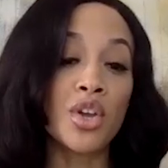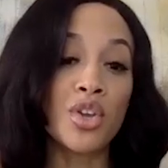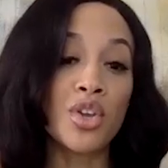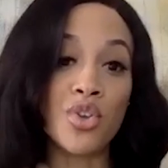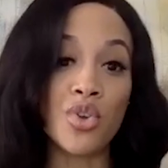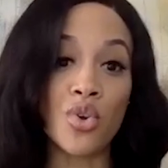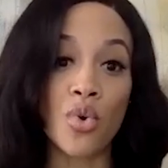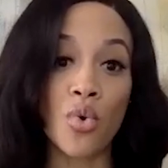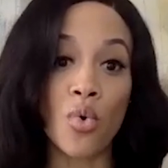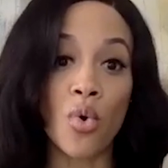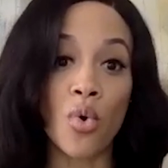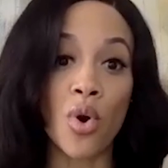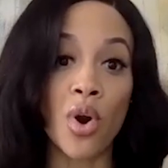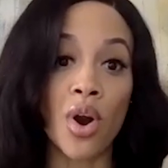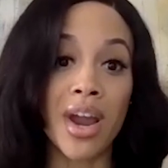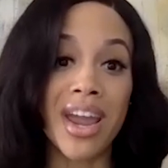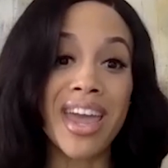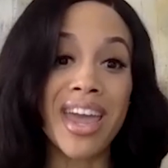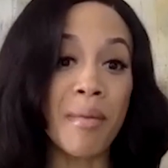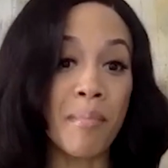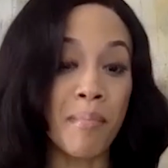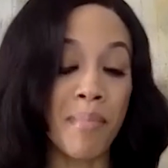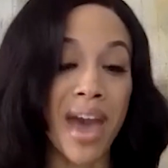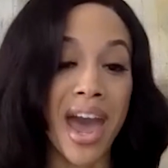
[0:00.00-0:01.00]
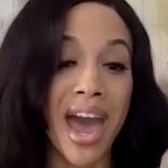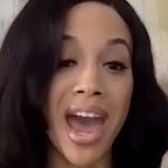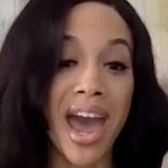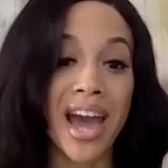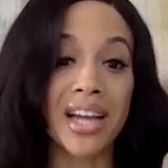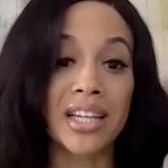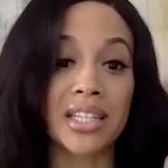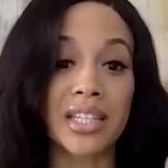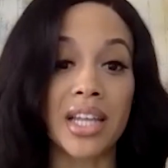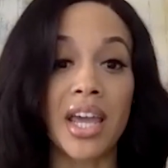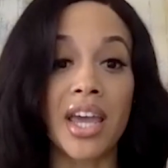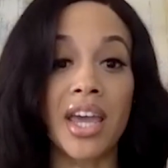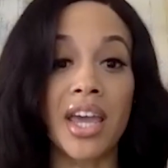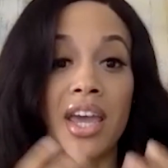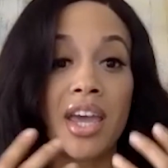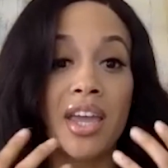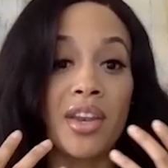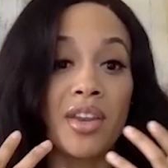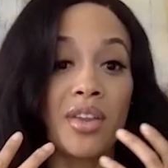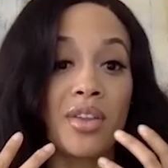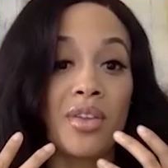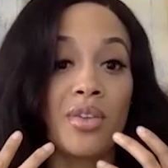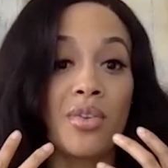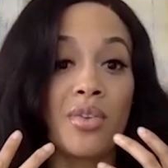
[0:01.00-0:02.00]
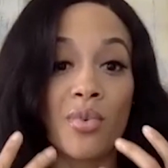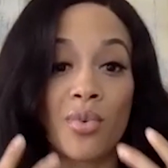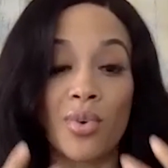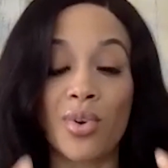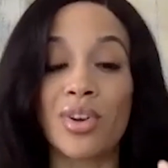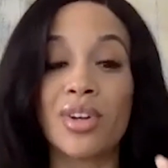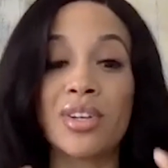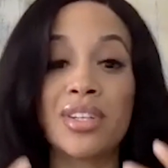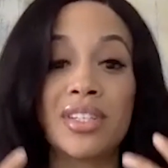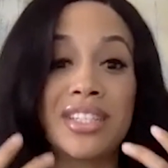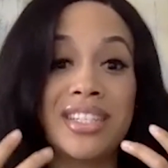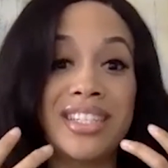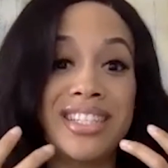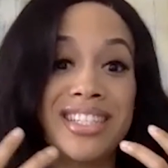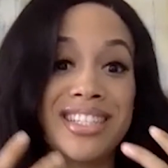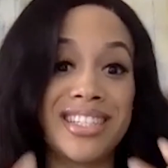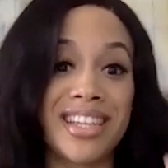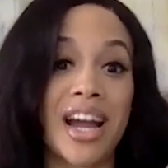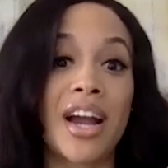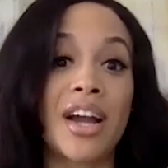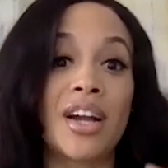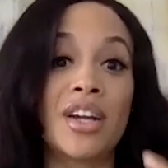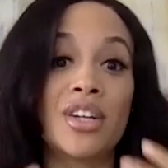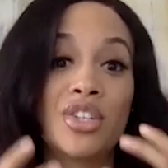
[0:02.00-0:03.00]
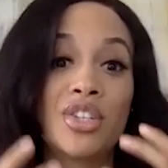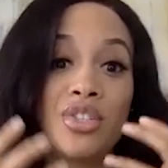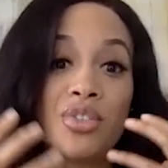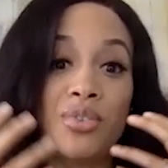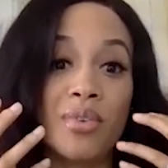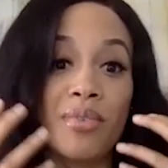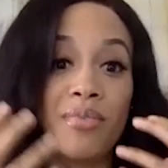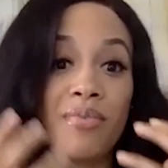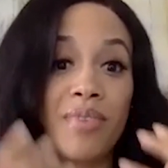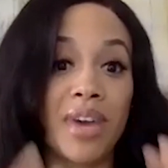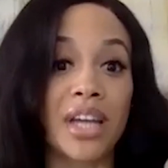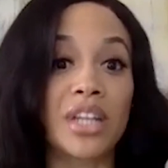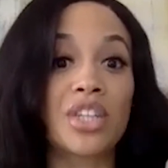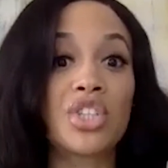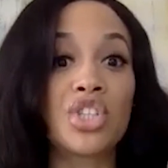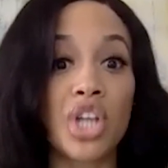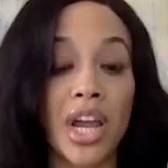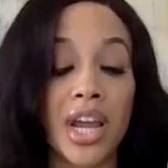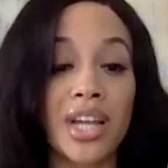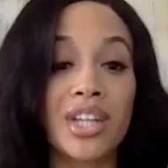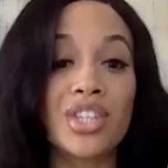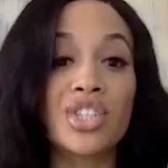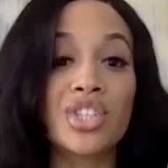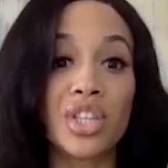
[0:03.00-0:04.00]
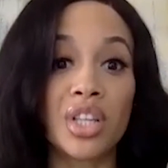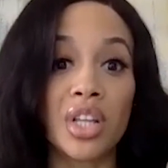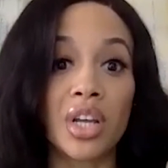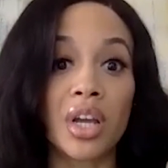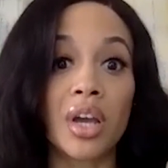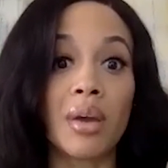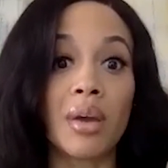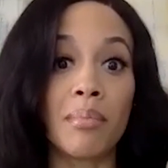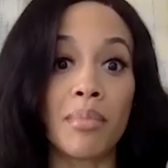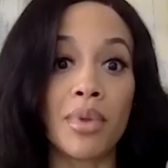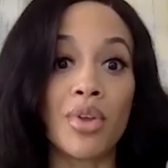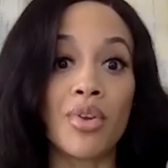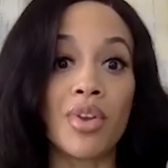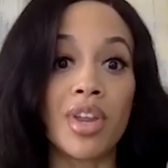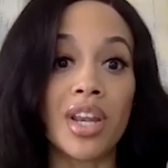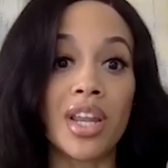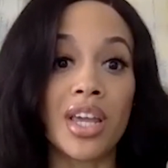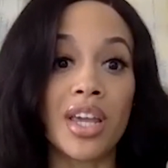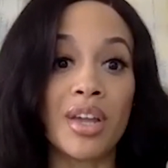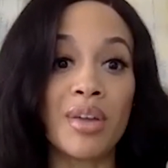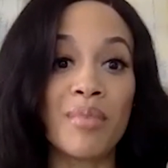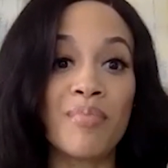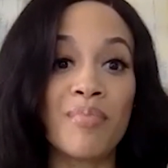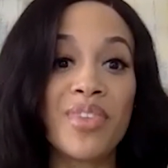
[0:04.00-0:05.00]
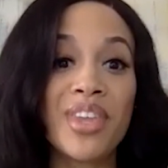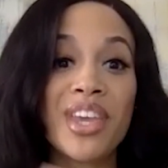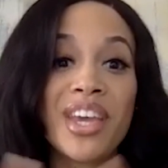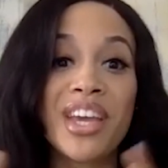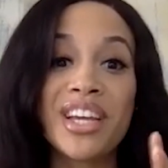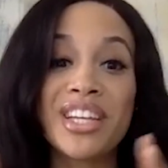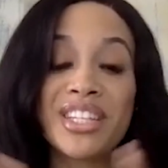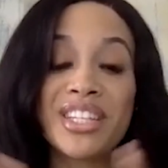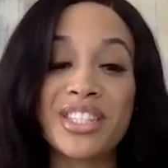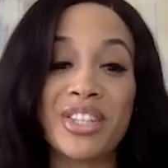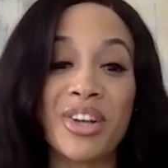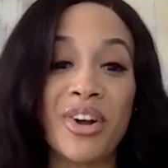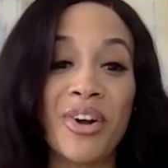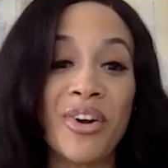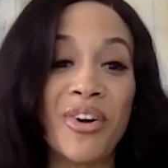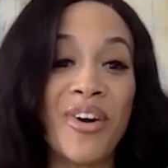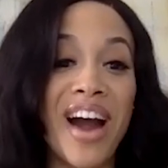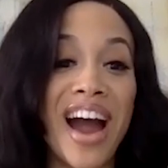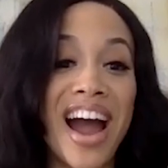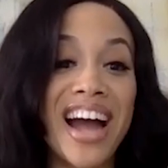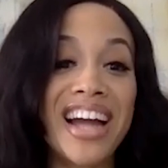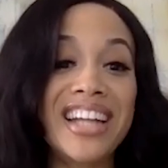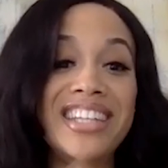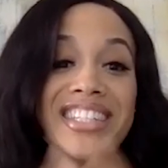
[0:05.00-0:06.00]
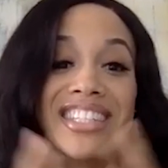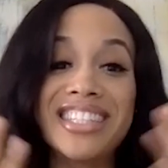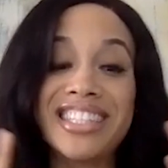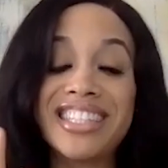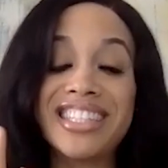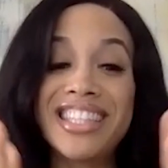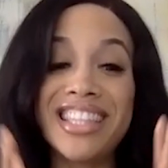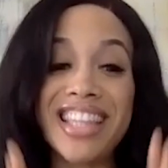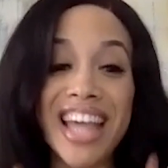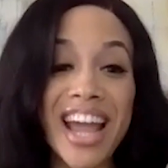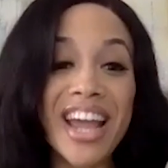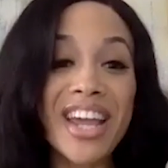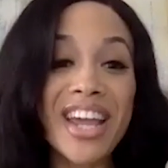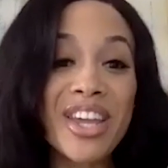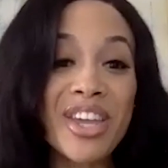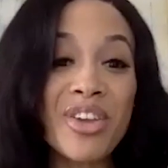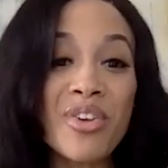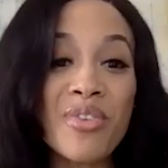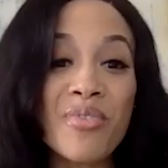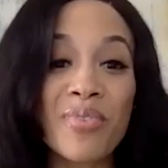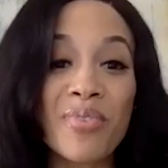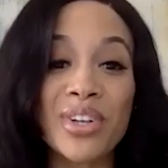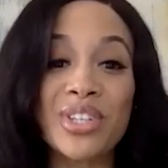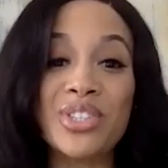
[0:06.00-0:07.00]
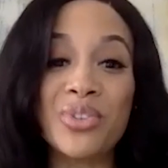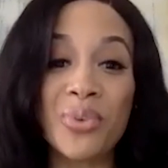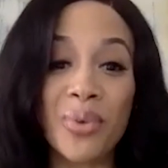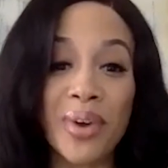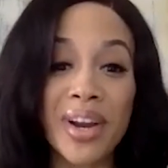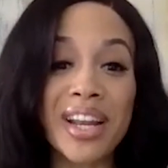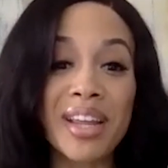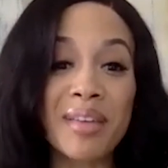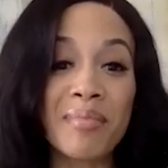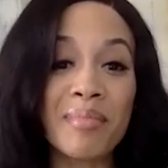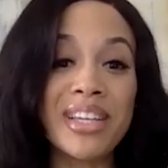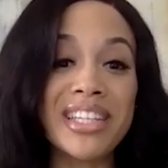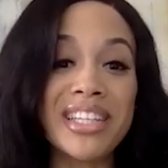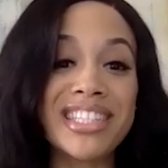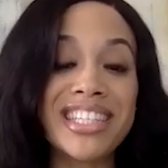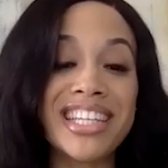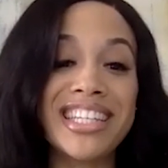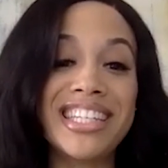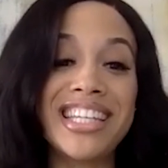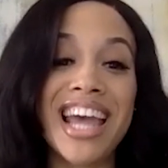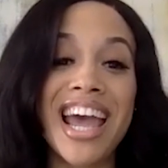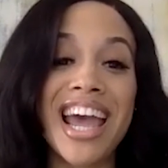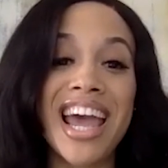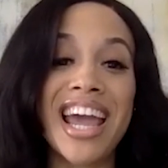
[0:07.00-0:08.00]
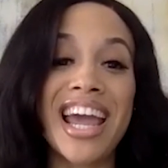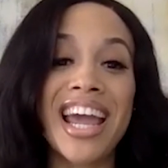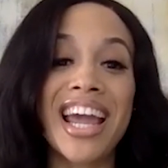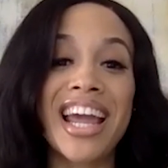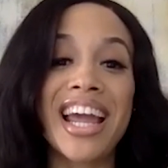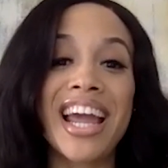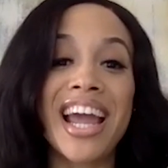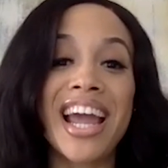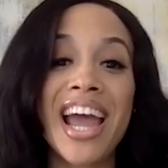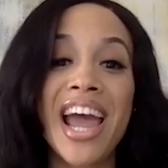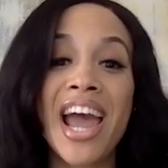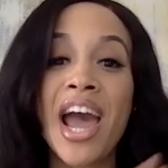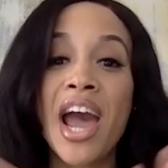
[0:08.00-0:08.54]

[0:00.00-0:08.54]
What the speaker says: your impact and your desire to affect change in the community. So I just thank you for joining me today.